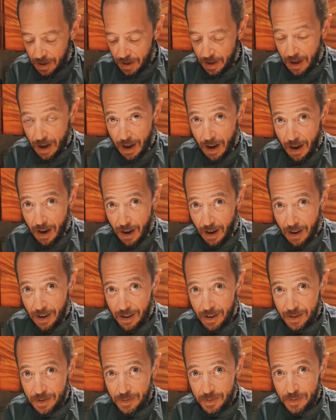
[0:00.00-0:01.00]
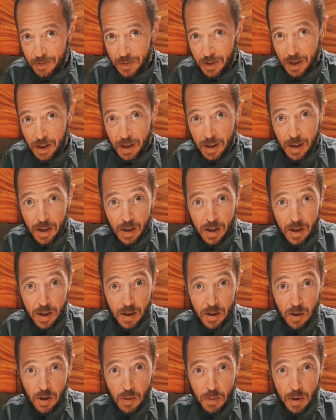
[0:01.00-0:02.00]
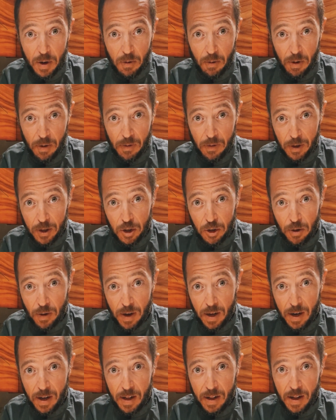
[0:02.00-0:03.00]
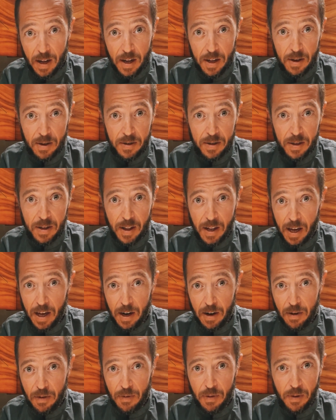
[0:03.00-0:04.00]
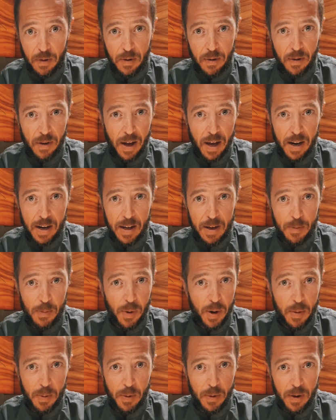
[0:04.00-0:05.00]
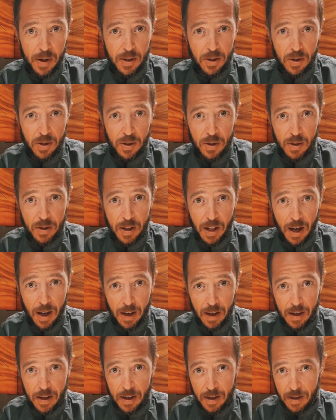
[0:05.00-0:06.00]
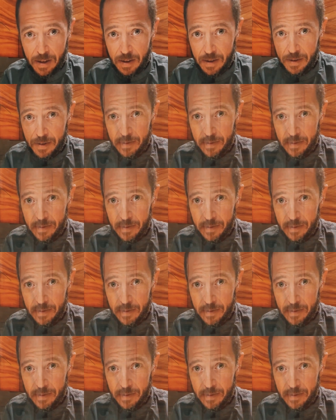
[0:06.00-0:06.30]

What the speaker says: Yeah. You may refrigerate it and use it later for any preparation you'd like.